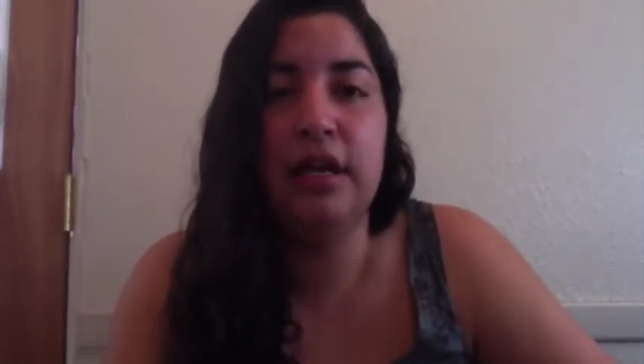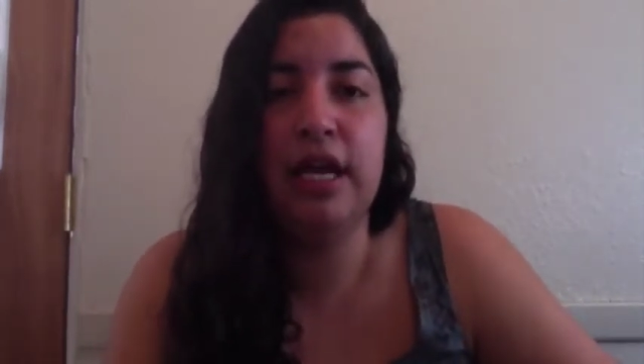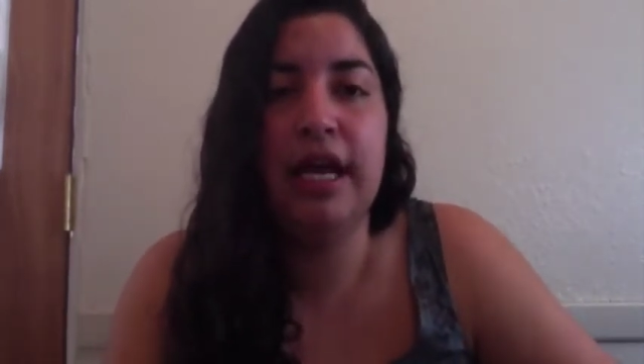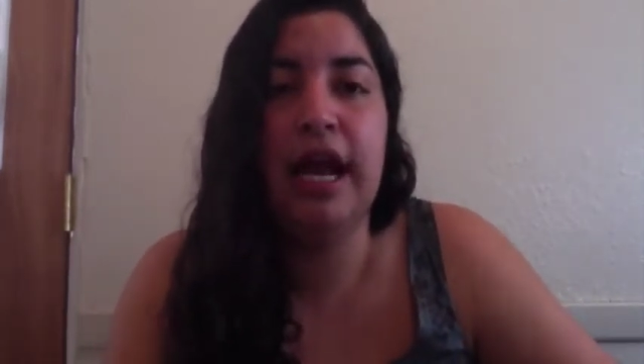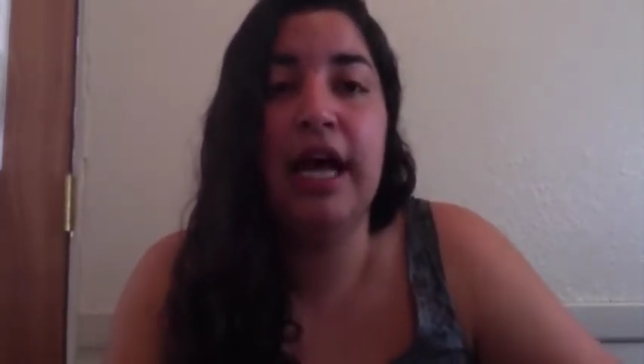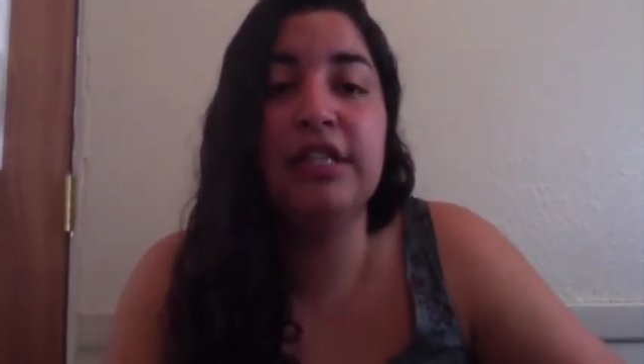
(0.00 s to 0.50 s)

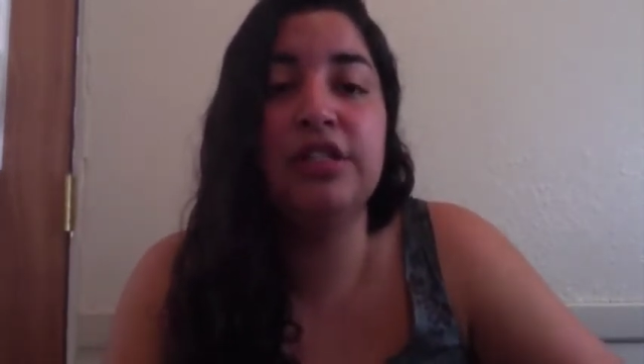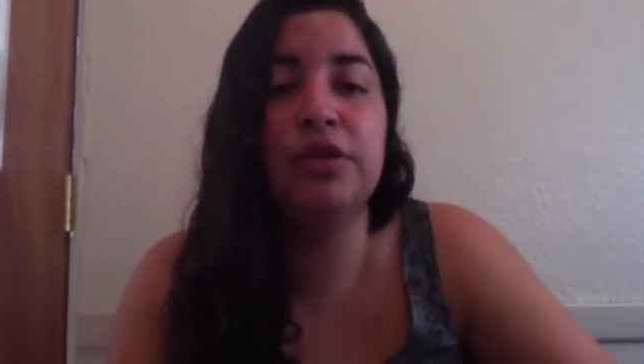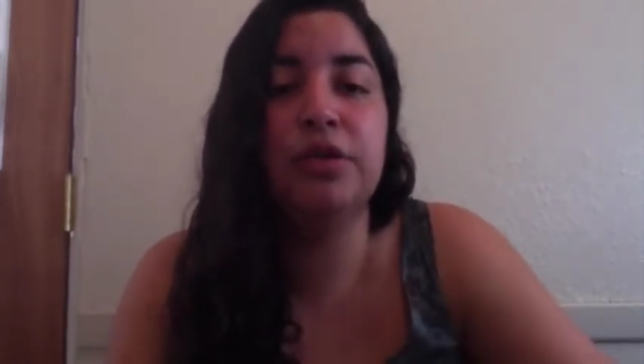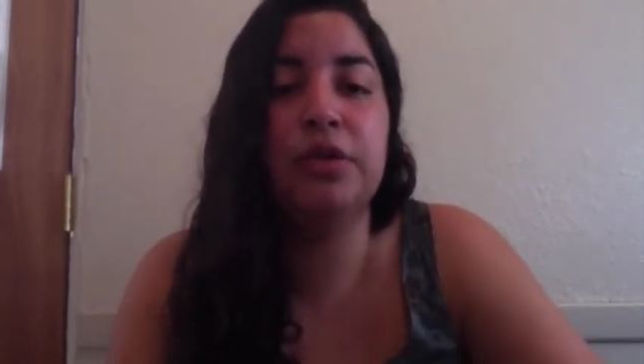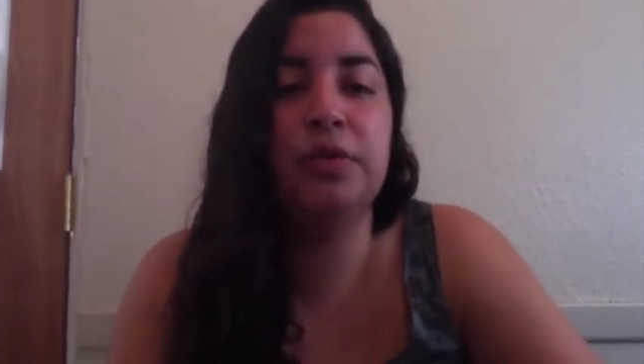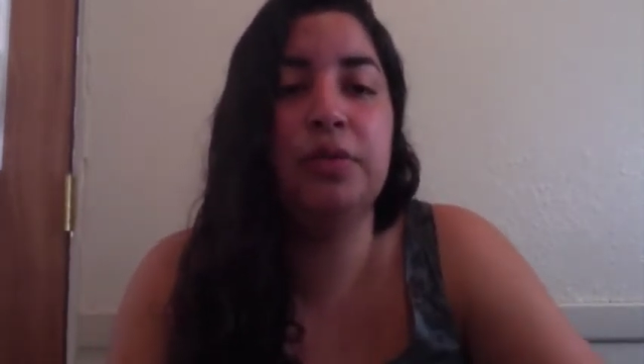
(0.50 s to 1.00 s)
in high
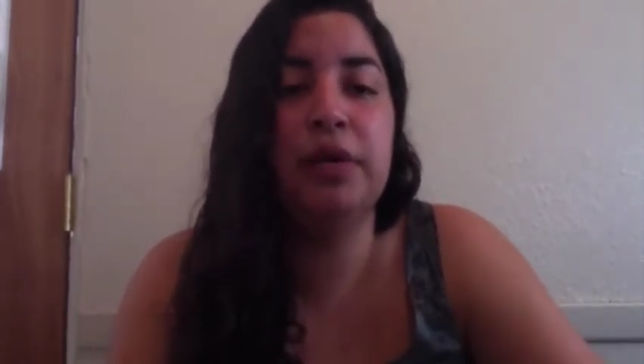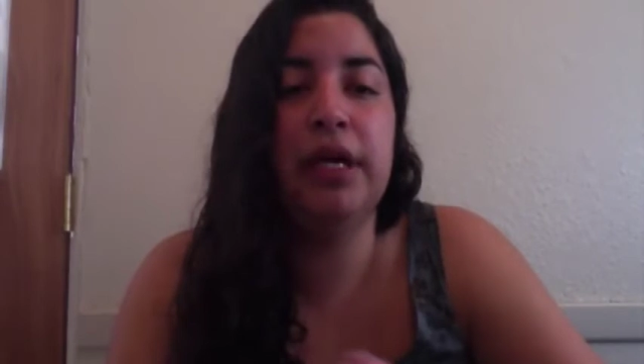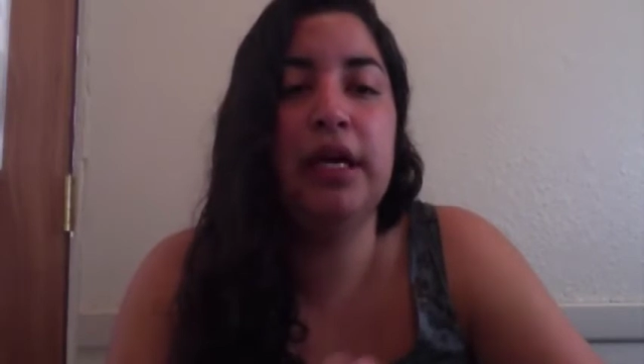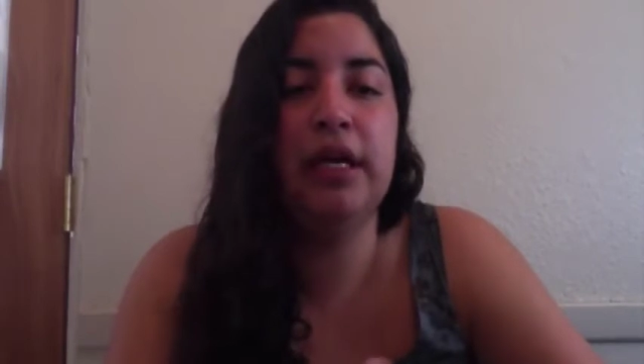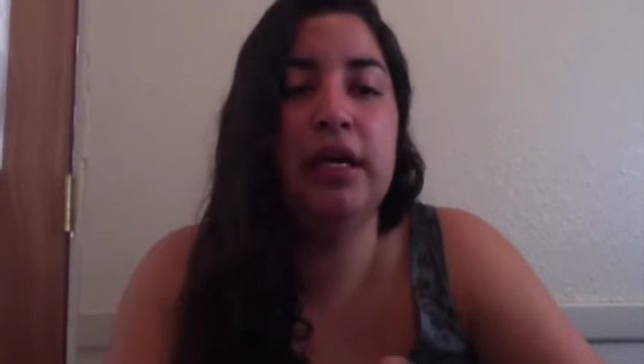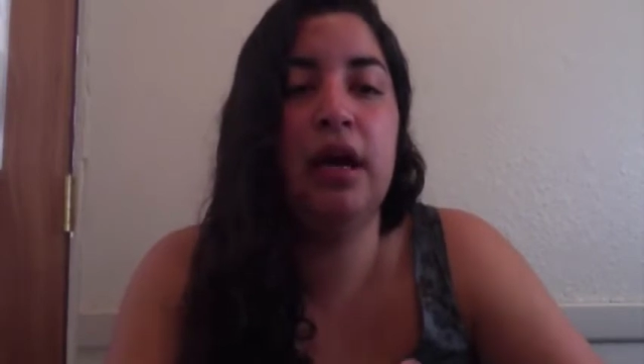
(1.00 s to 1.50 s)
school,
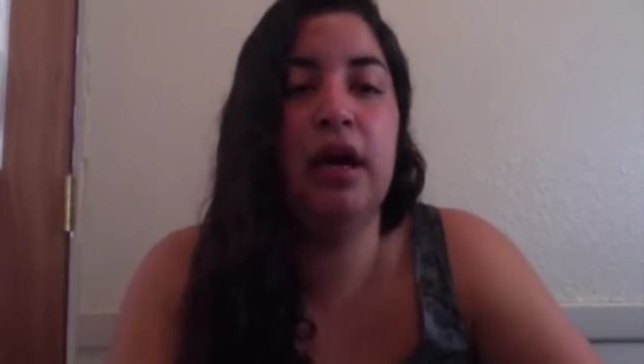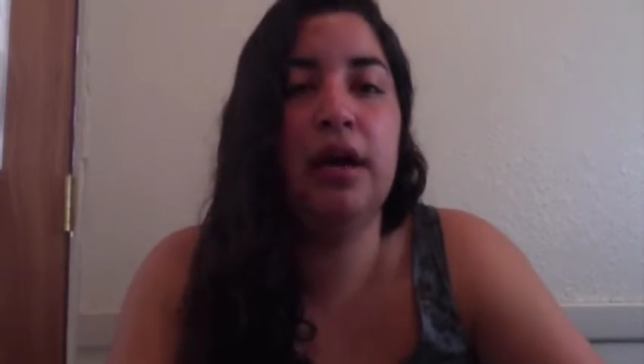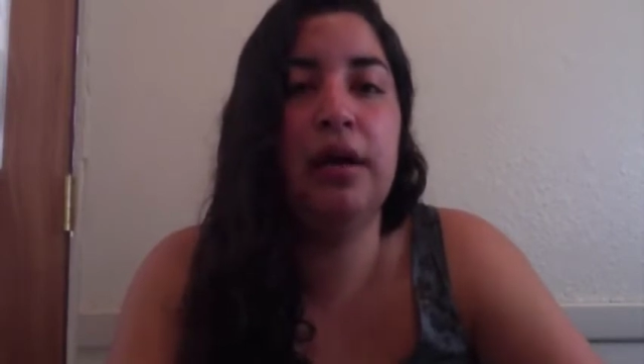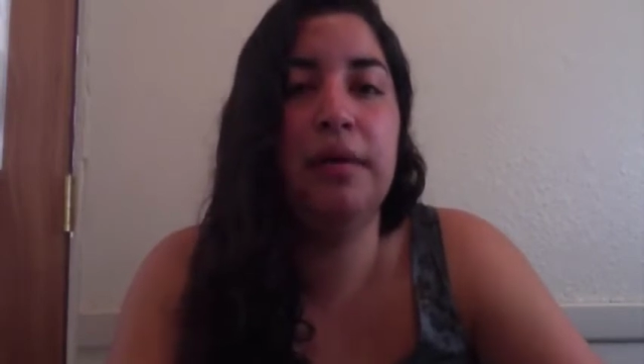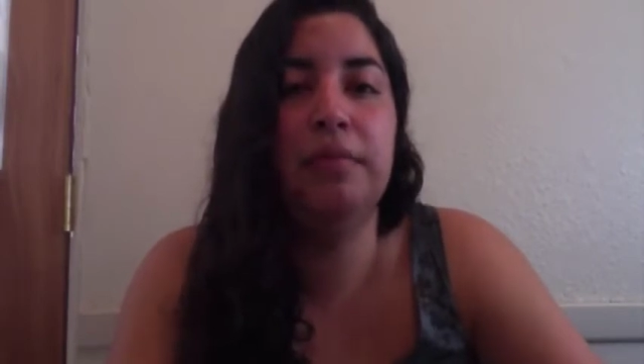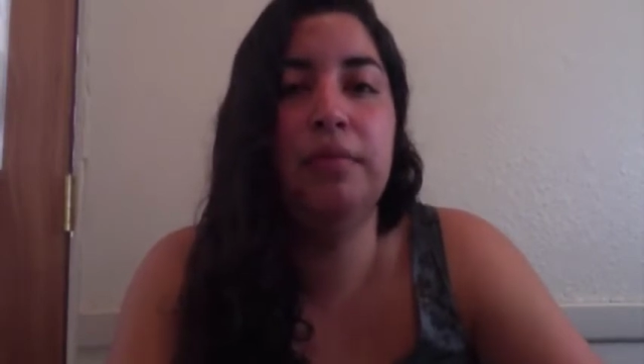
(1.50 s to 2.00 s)
we um,